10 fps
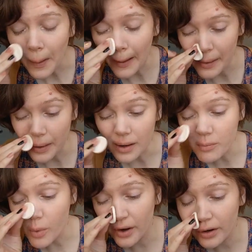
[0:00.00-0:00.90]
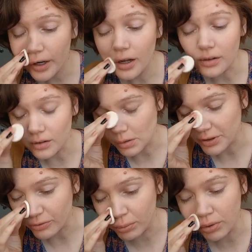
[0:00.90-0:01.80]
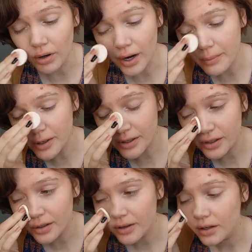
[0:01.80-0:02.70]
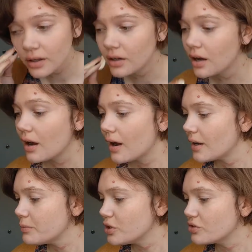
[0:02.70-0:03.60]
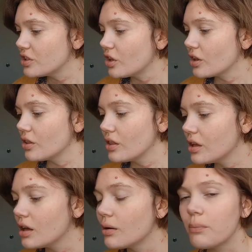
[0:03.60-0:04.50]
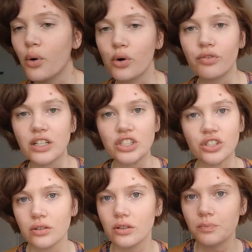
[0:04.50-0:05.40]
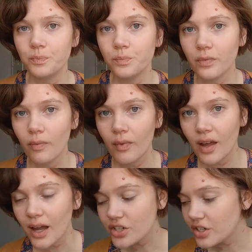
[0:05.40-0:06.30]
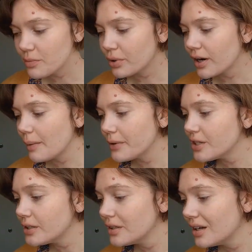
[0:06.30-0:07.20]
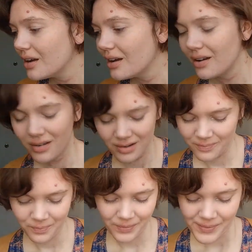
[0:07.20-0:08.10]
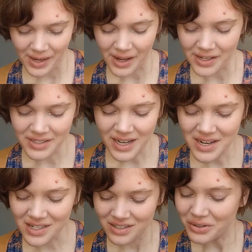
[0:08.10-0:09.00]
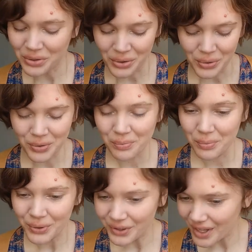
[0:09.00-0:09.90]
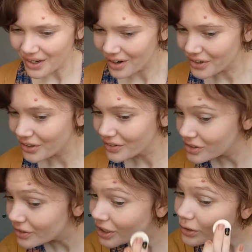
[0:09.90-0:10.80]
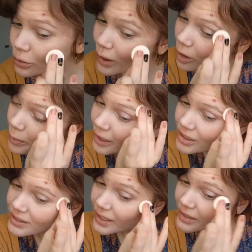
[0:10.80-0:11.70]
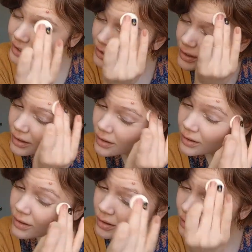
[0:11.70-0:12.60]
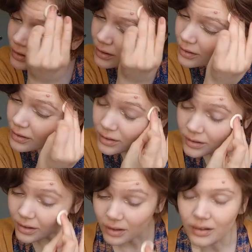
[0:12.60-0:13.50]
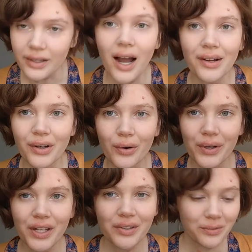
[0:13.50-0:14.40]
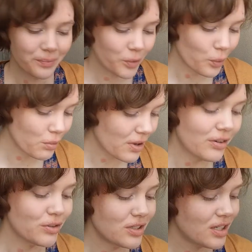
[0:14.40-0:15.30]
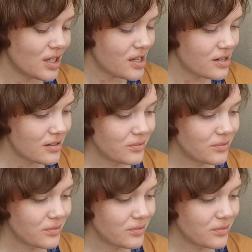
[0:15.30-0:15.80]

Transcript: I am wearing a little bit of primer. I'm using the Professional Hydrate Primer I intended to put that on during this video as well, but I just kind of got going with my routine,